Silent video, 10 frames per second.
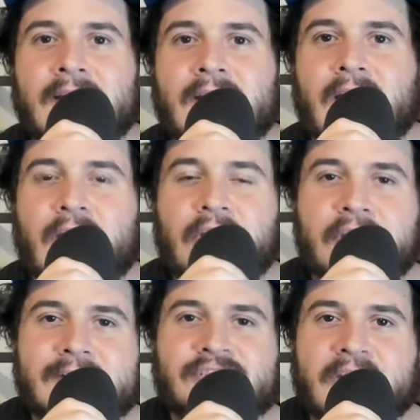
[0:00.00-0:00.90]
a
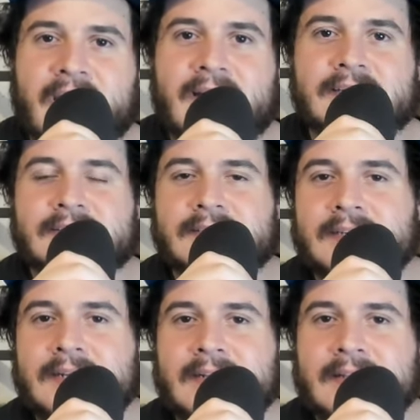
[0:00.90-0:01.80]
good chance
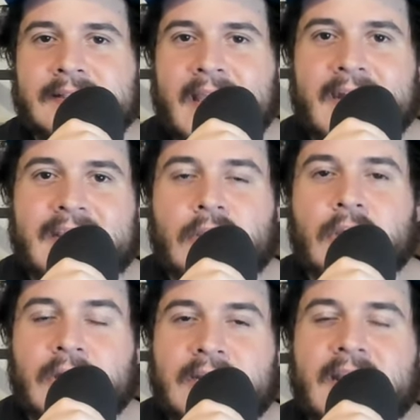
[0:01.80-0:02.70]
that he
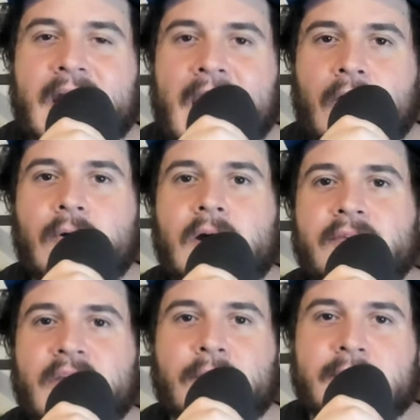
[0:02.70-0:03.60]
could get out of
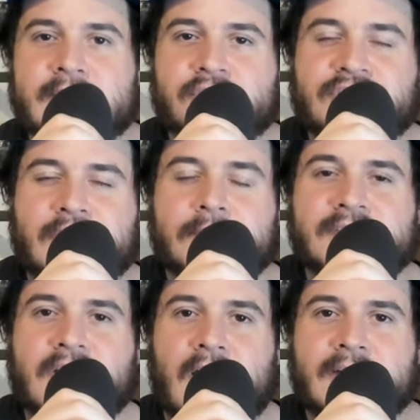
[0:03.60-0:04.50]
that Richard Childress
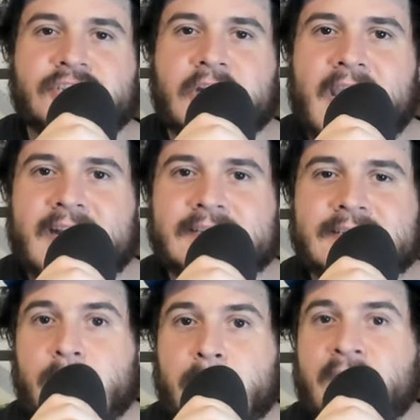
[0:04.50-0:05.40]
contract.
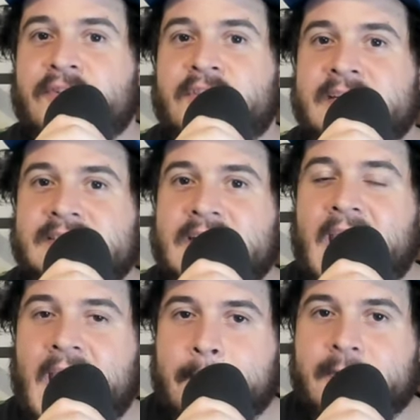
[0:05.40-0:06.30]
But for this to
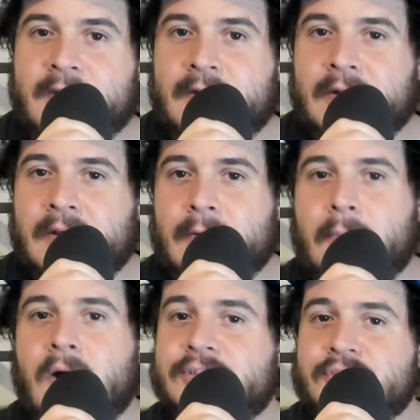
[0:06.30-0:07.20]
happen,
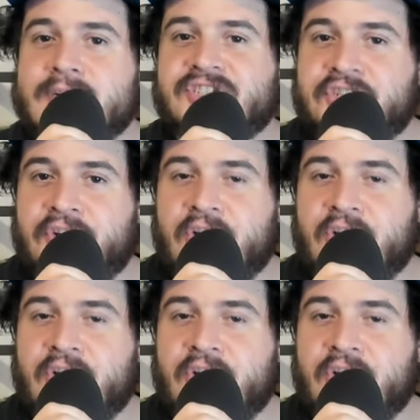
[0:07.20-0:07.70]
Martin Truex Jr.